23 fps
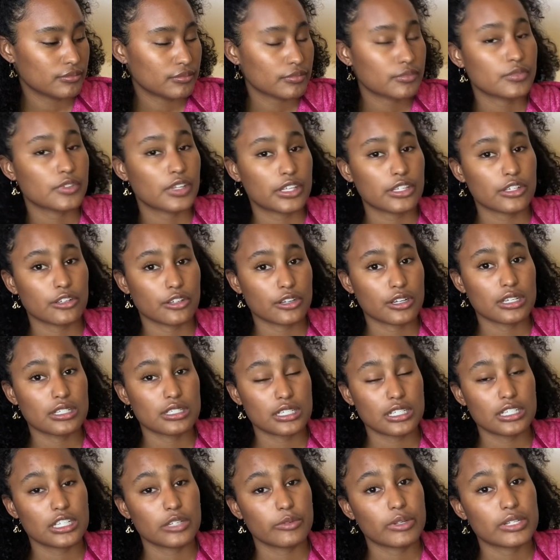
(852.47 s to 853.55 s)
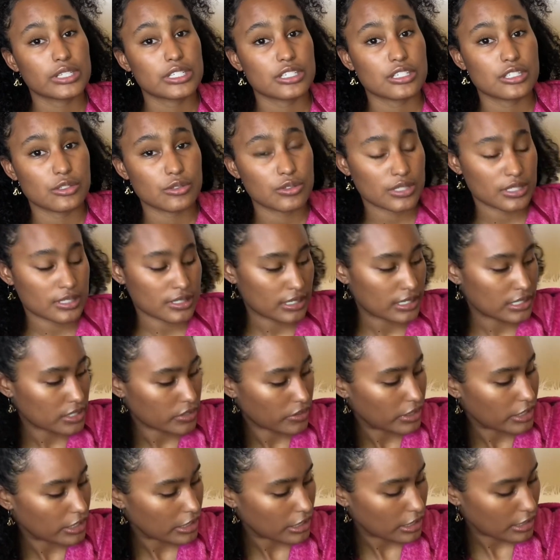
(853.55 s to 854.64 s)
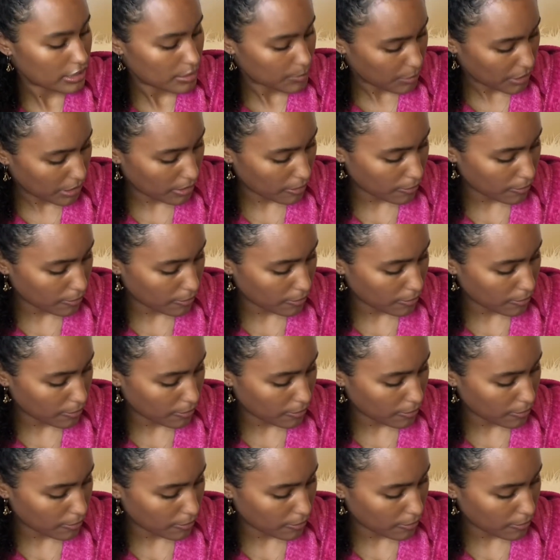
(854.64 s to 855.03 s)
that you're continuing to use a sunscreen and an SPF.